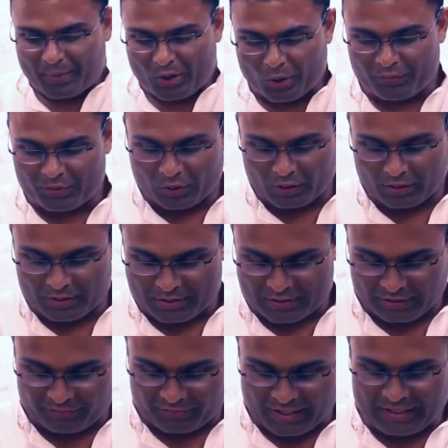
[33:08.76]
am I going with all of this
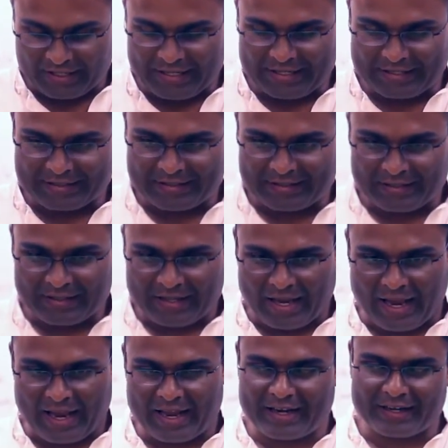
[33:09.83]
stuff, right? Just
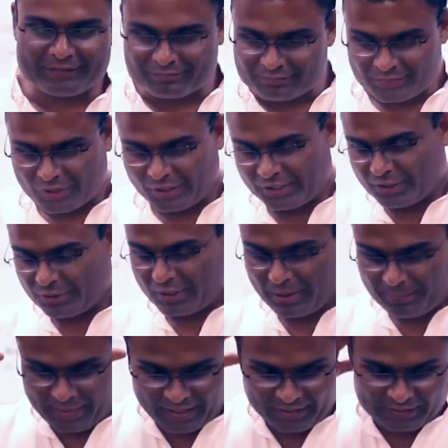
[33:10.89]
to
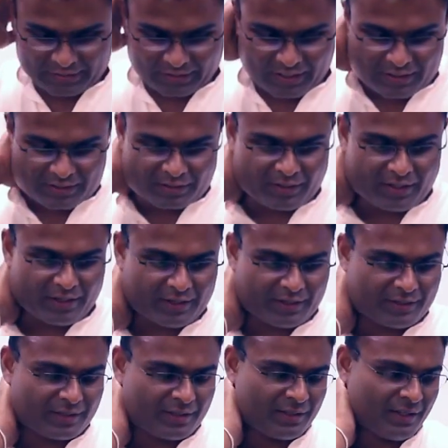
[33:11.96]
come back, in the last 3
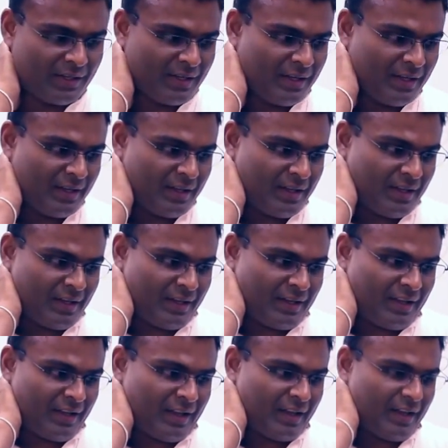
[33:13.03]
years,
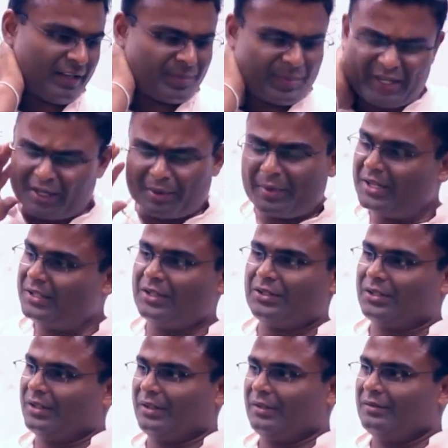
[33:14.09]
it's been an amazing
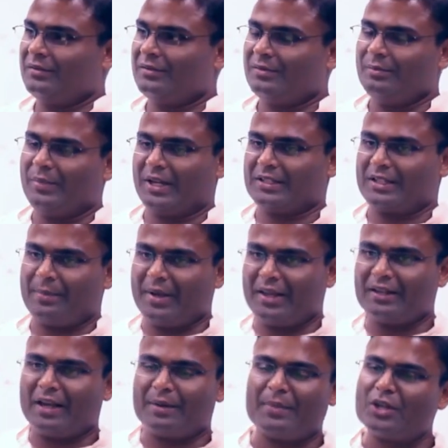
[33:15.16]
journey. Because I
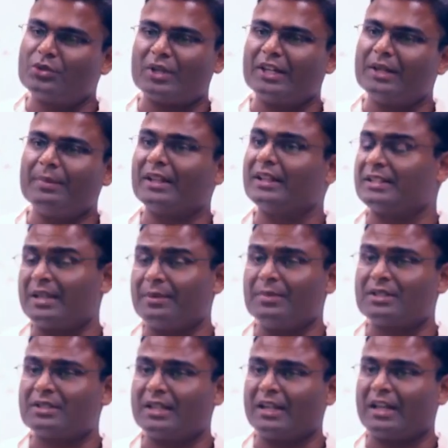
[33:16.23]
made sure I didn't make the same
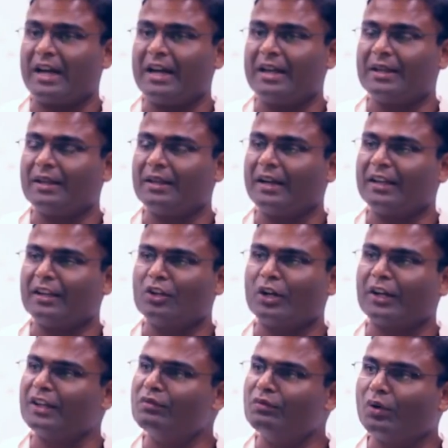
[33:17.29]
mistake. I
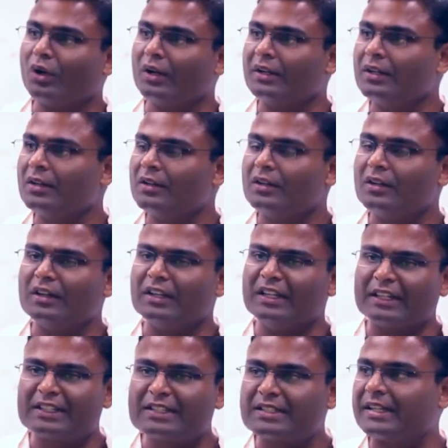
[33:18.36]
got involved
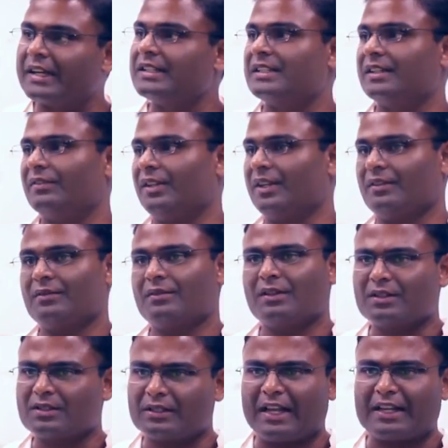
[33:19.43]
extensively.
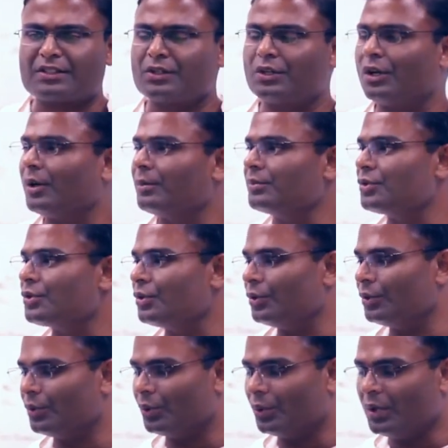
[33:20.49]
Slashcom
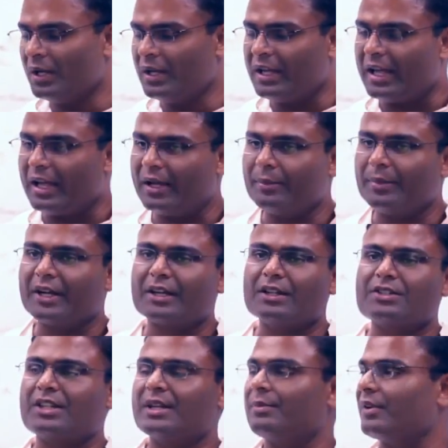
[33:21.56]
to
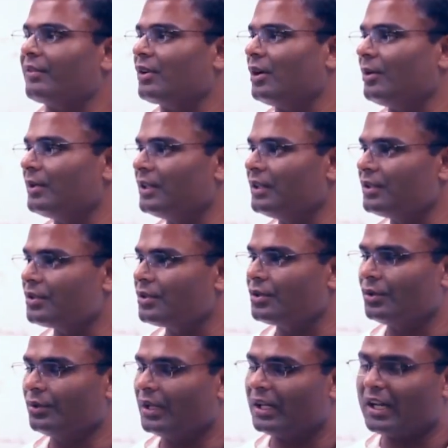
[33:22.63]
American Chamber of Commerce
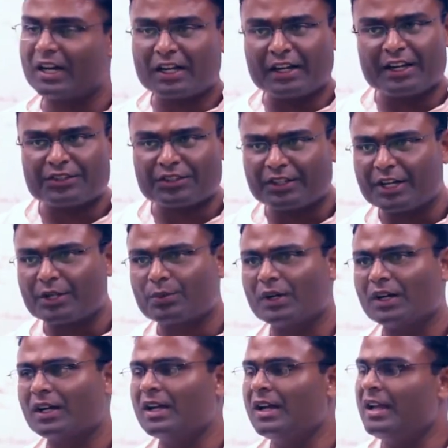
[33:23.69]
to the Lankan Asian
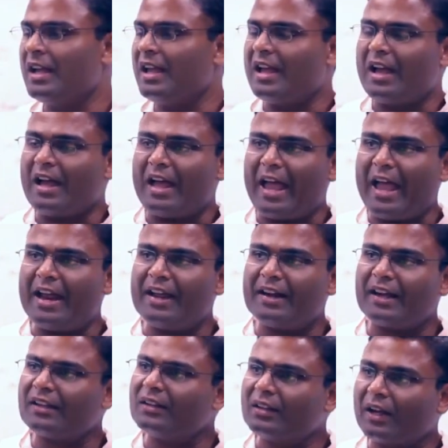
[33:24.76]
Network.
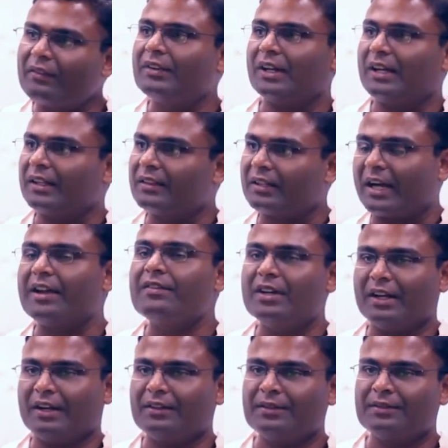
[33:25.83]
And I loved it, I thrived
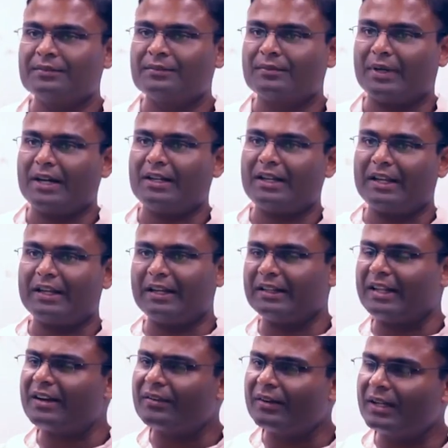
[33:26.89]
in it, right?
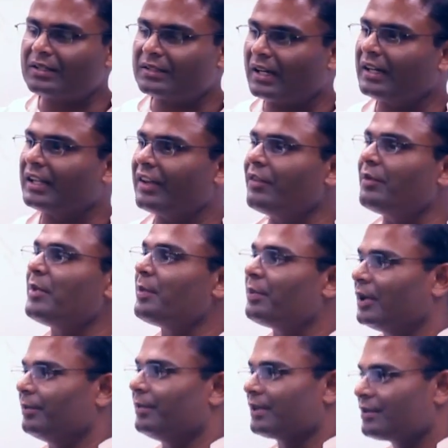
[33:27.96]
And that really started giving me
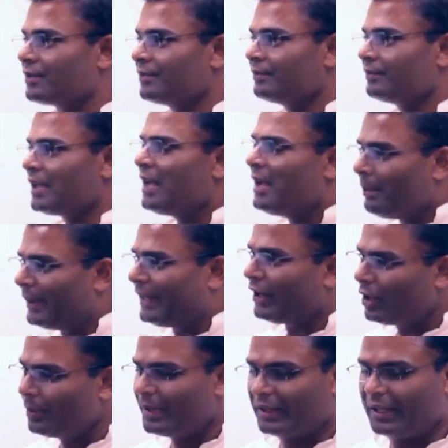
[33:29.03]
purpose. But
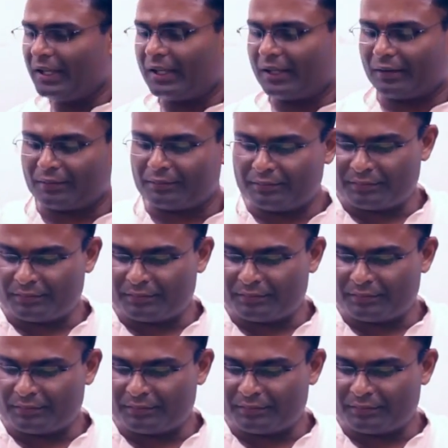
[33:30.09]
that got me thinking,